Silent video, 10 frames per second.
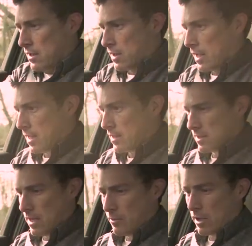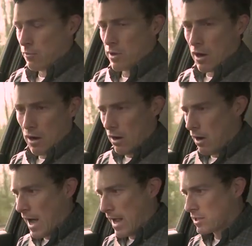Okay, so there we go. We
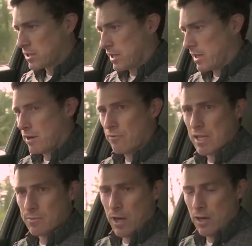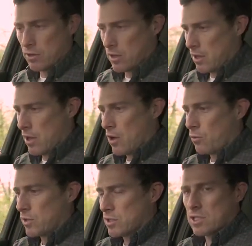are actually in race mode
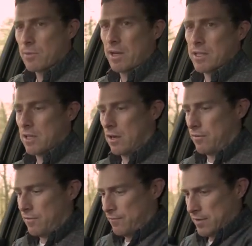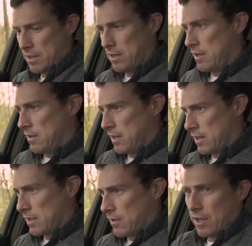with the stability off. Then
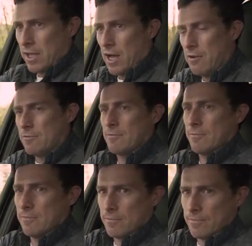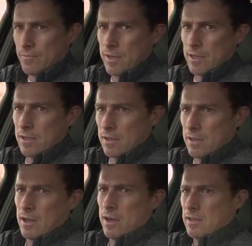you give it a go,
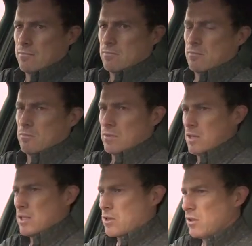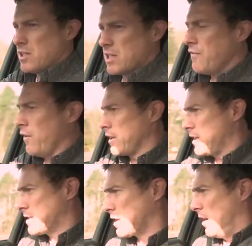and it's got a diff on it,
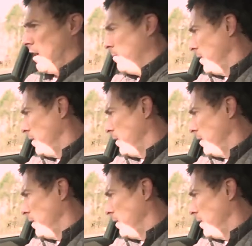this car,